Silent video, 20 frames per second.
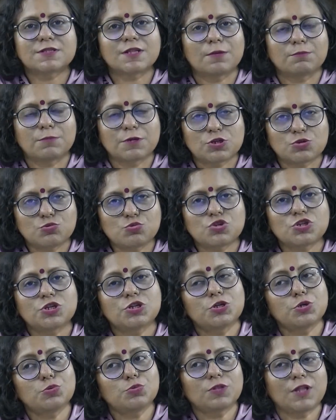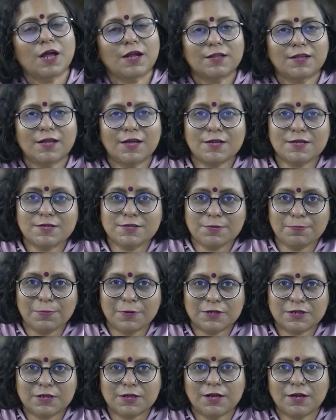Number 2, she knew that there is a
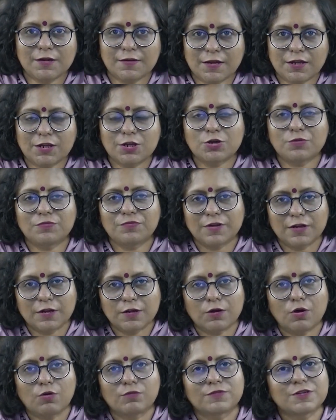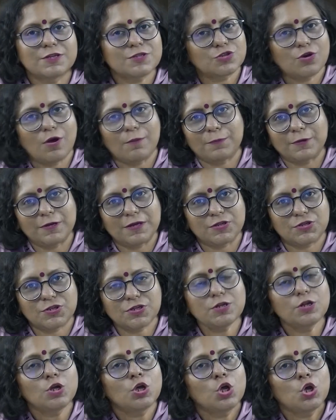particular regular winner of this
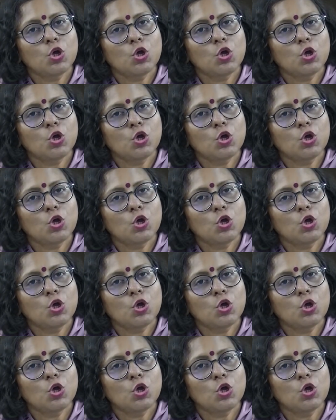competition